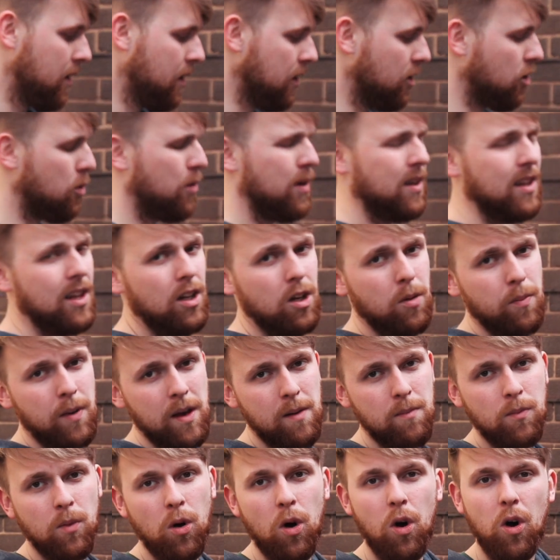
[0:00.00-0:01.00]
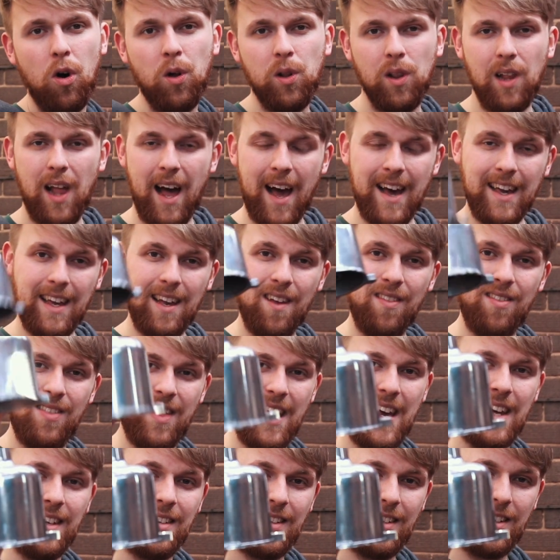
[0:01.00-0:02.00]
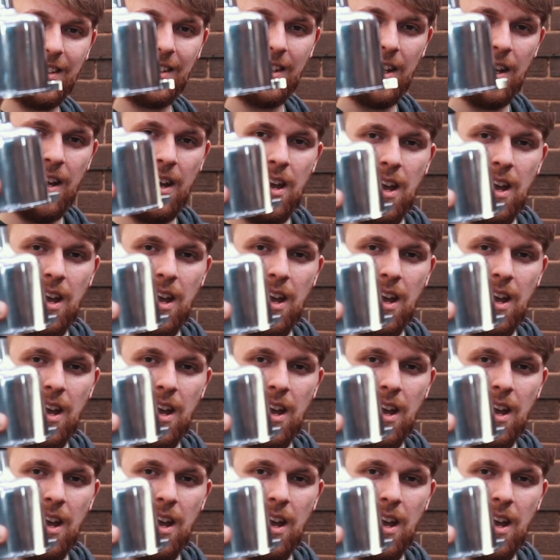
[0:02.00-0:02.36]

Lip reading: to a little bit more like this.